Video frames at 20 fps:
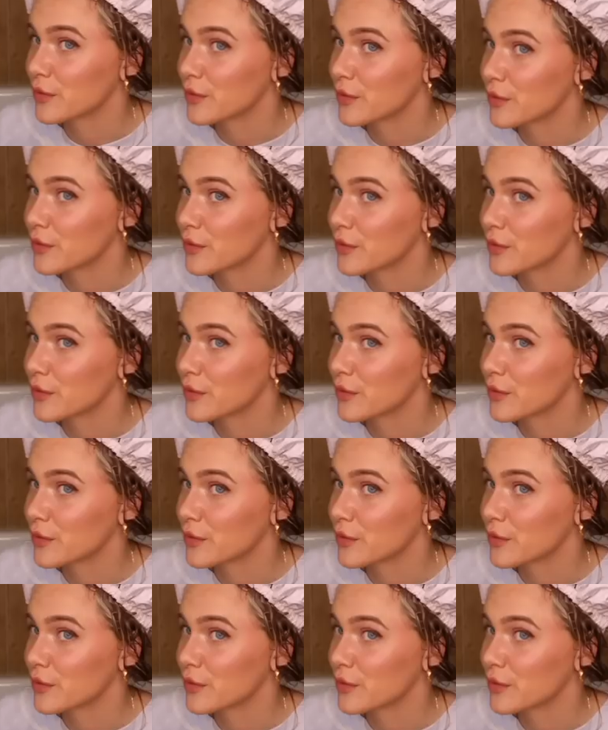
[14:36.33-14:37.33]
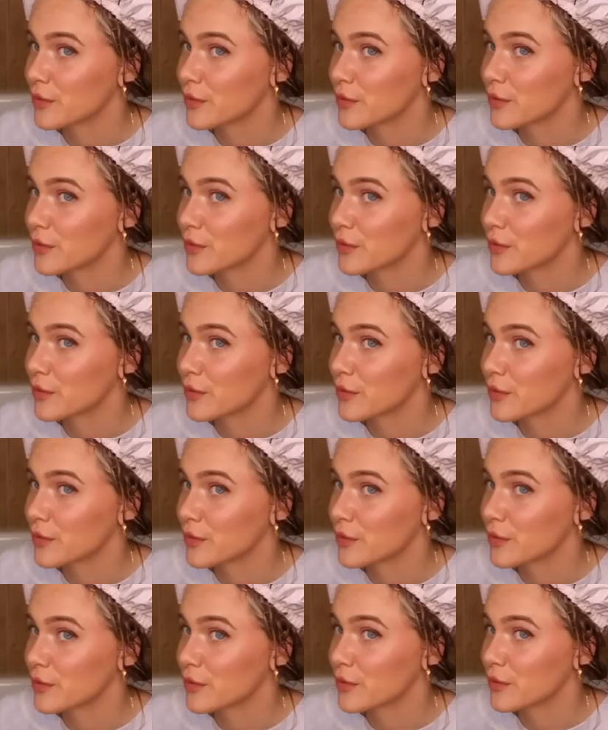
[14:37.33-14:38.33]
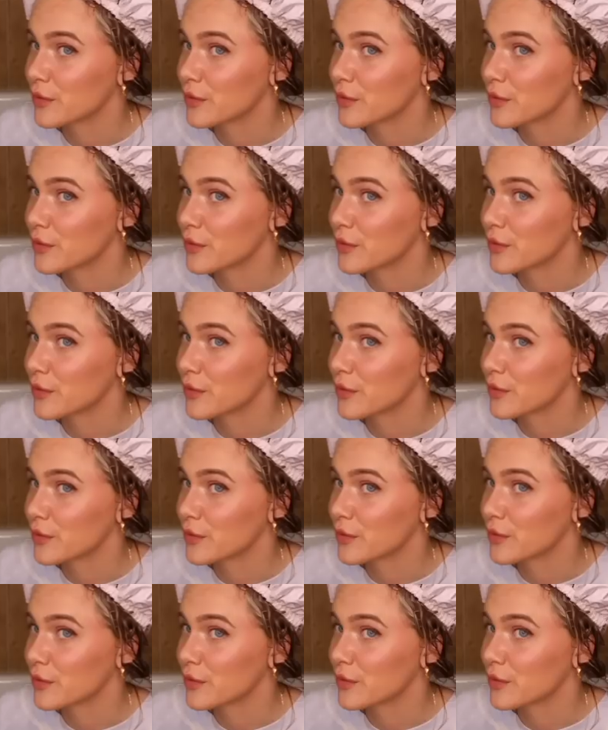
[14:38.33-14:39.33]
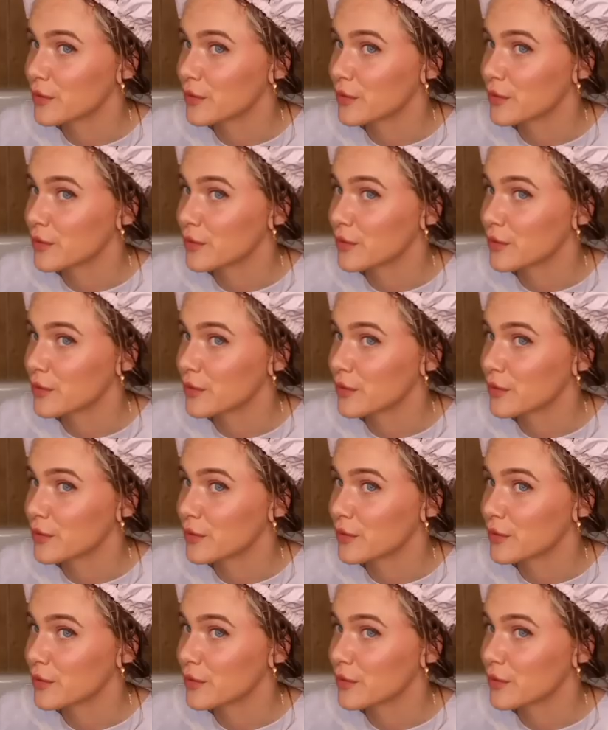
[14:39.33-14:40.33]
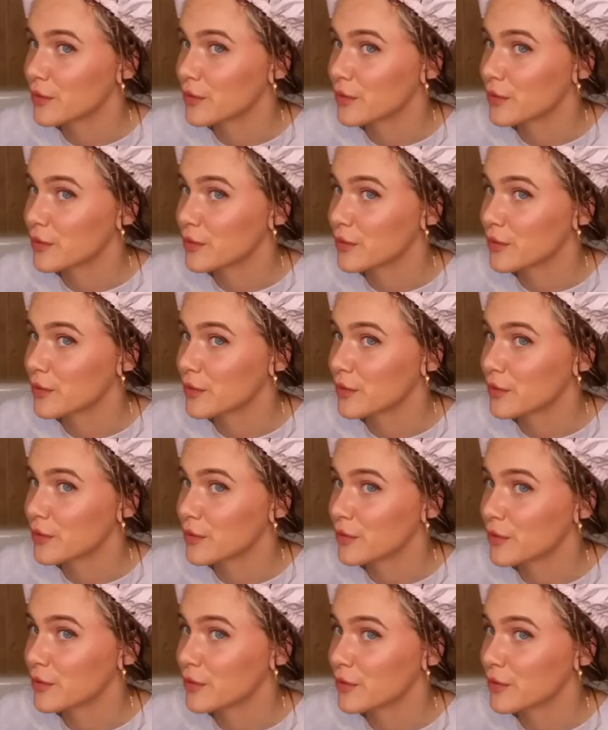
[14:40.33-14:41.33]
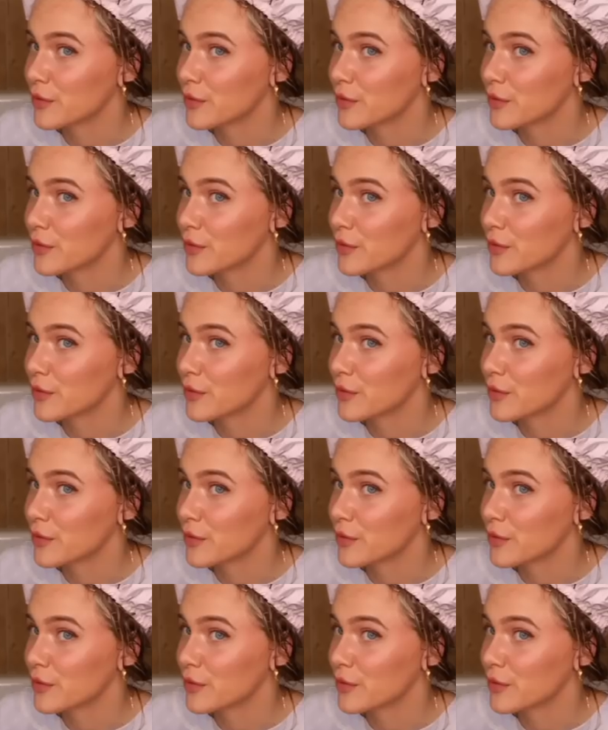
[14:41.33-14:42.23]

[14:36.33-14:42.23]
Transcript: No words are spoken by the person on screen.